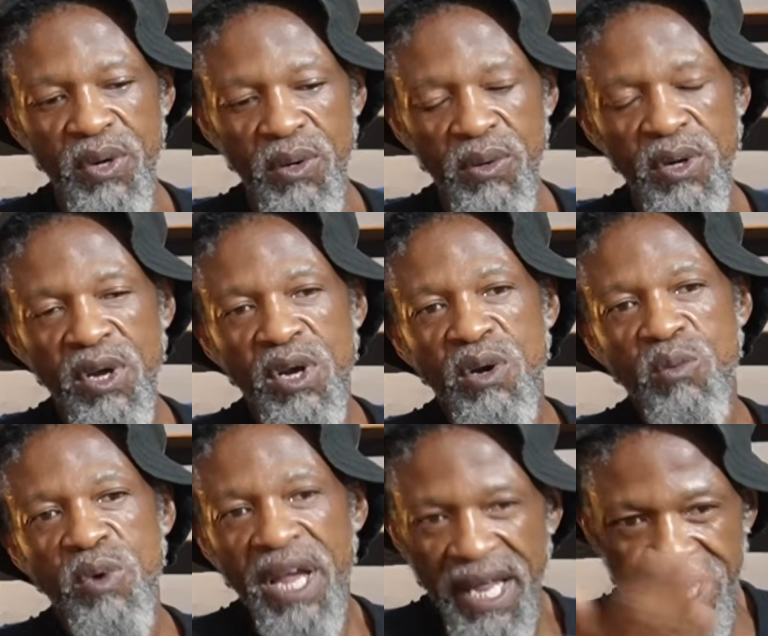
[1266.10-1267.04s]
know,
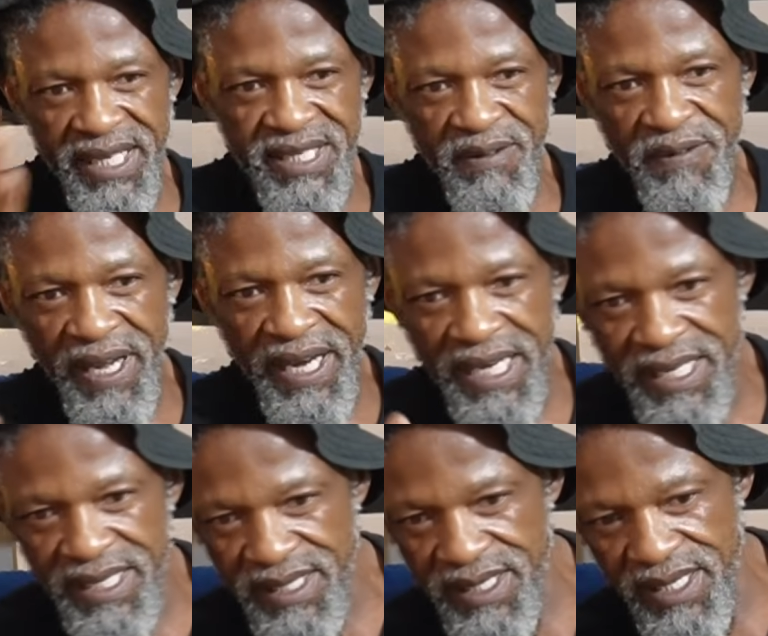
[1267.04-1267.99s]
we had a
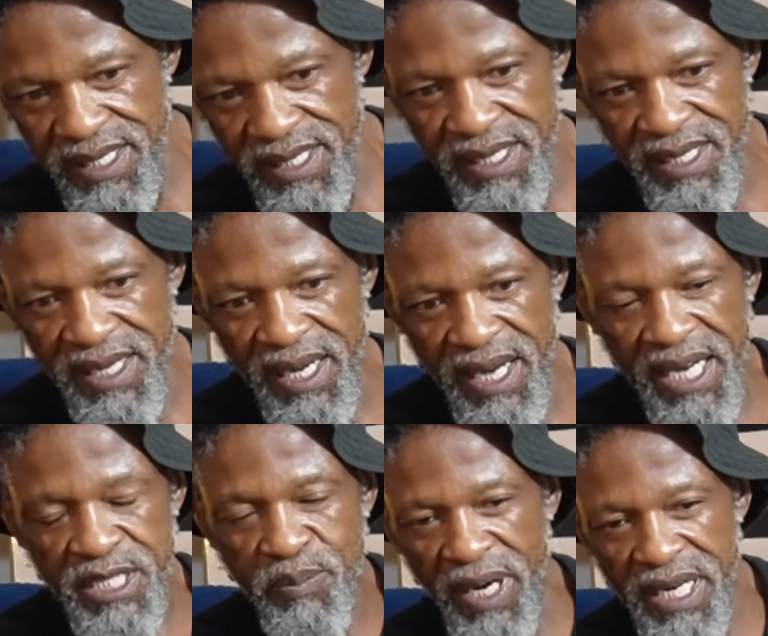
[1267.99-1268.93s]
different
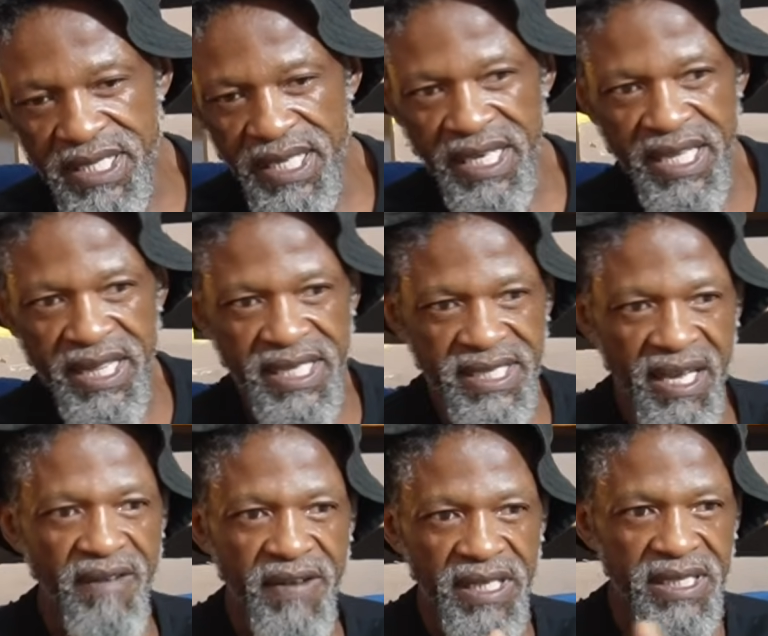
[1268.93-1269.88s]
expression in the
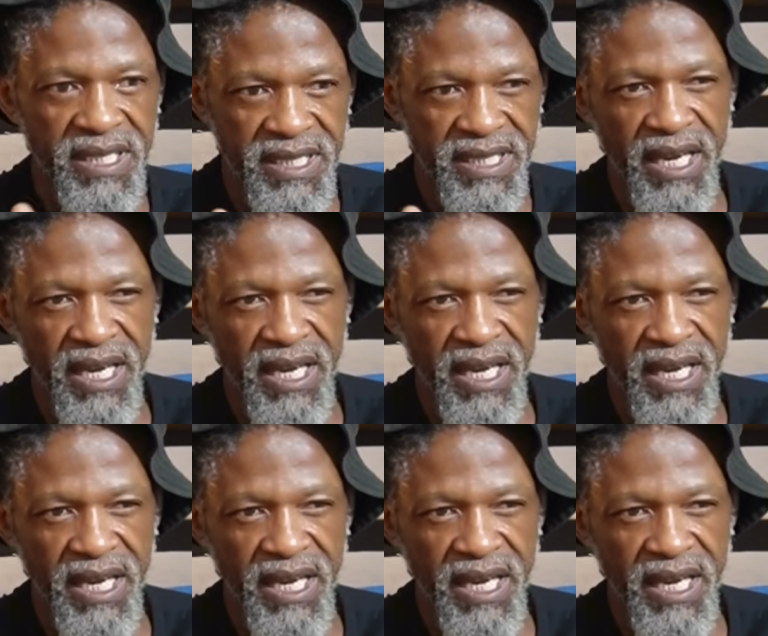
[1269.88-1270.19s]
70s.